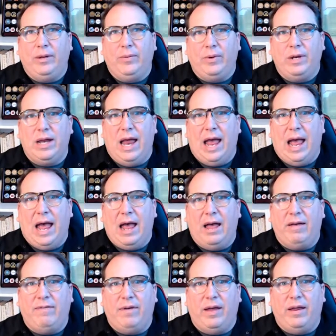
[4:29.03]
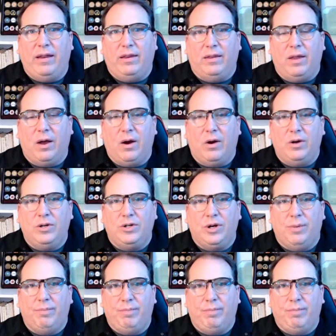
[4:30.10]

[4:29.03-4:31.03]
wouldn't have a large